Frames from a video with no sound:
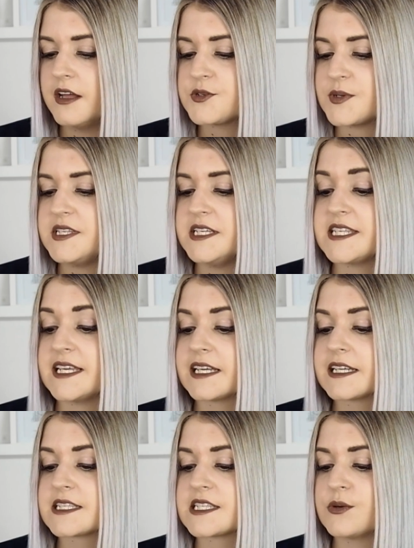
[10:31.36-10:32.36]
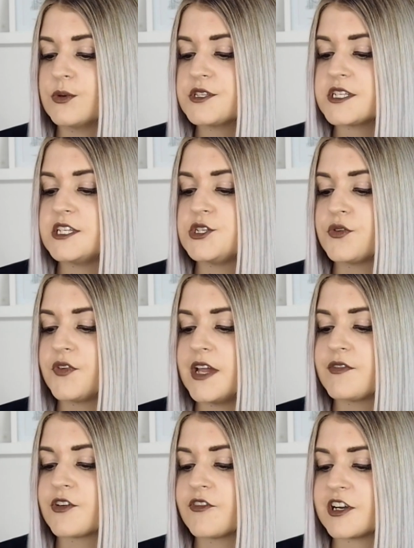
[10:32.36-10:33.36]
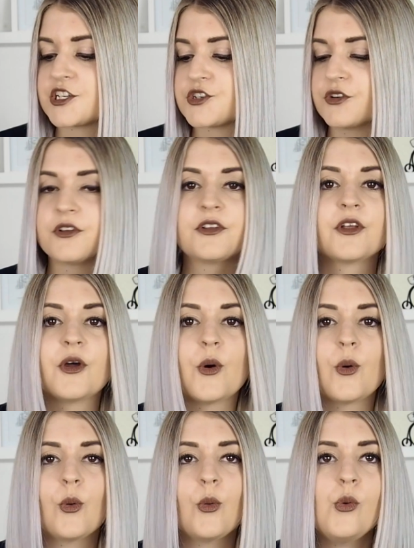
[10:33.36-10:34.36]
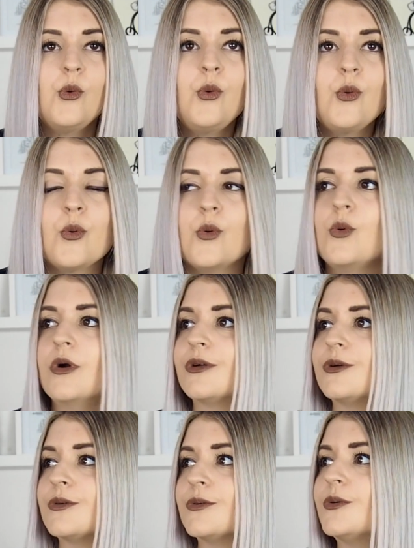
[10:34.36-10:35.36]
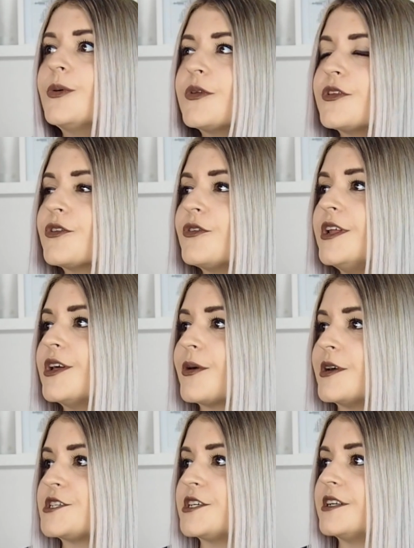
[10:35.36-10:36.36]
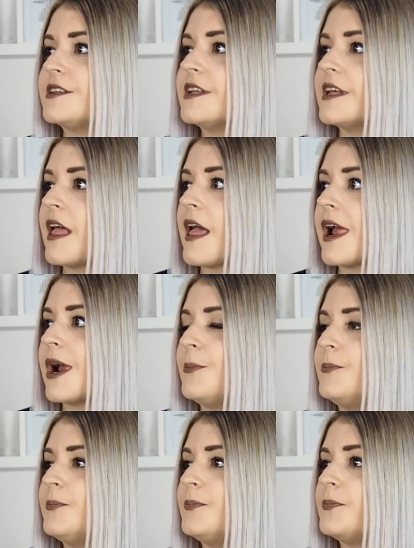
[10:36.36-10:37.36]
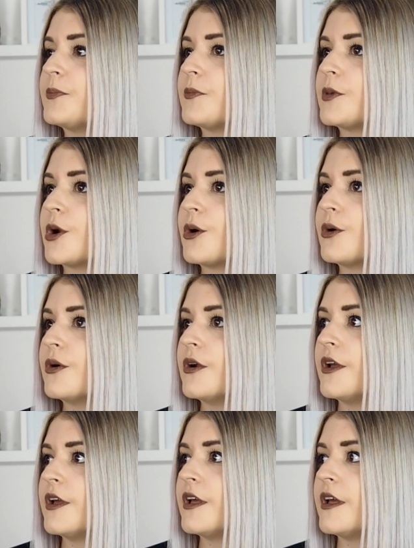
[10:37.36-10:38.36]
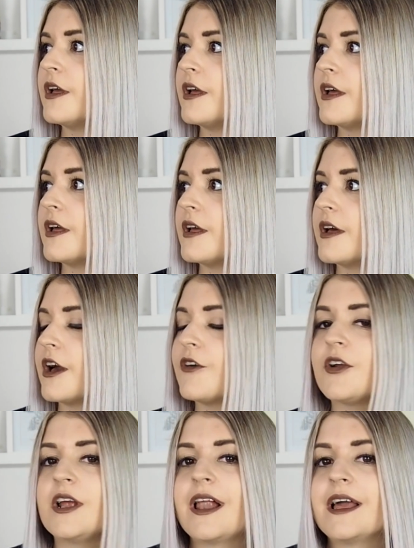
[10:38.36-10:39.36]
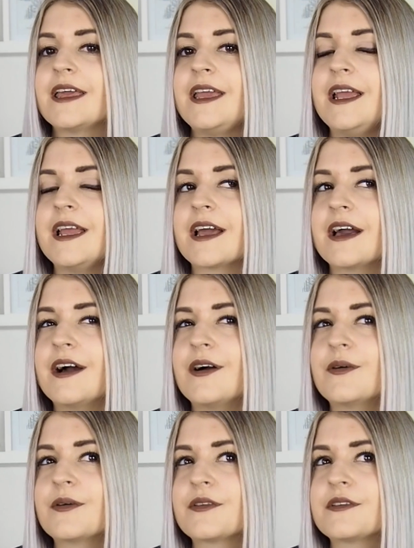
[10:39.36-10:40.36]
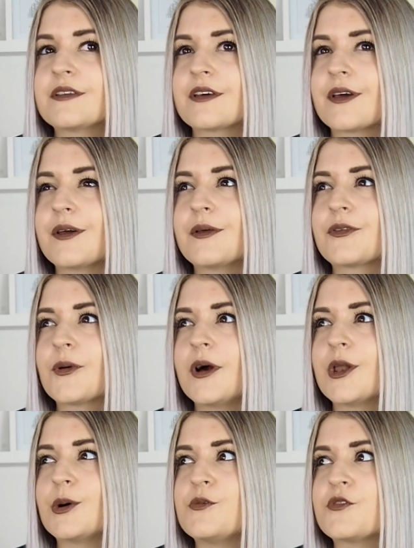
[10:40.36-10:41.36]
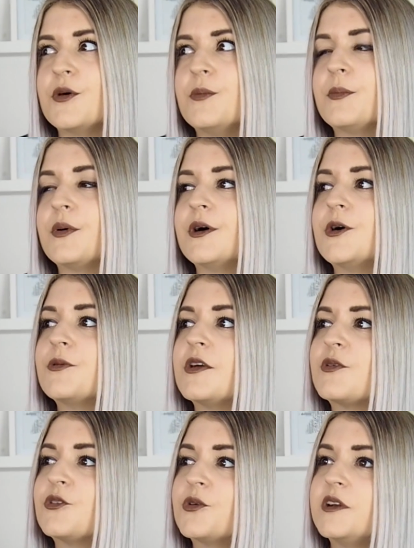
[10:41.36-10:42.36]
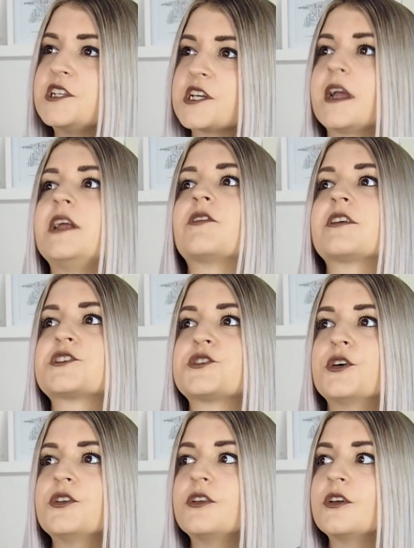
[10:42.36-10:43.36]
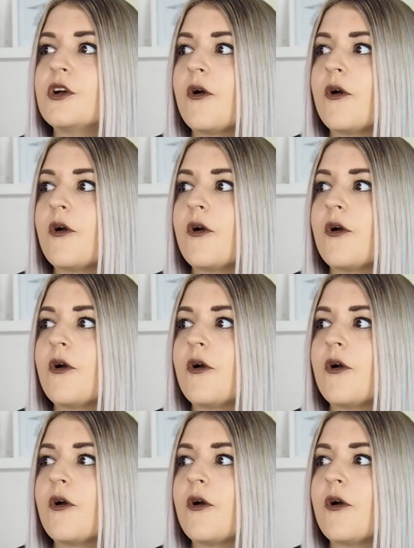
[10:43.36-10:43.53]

26. What is your favourite restaurant? Ooh, oh, this is a really good question. I really like eating out, so there's quite a lot of them, but if we're talking chain restaurant,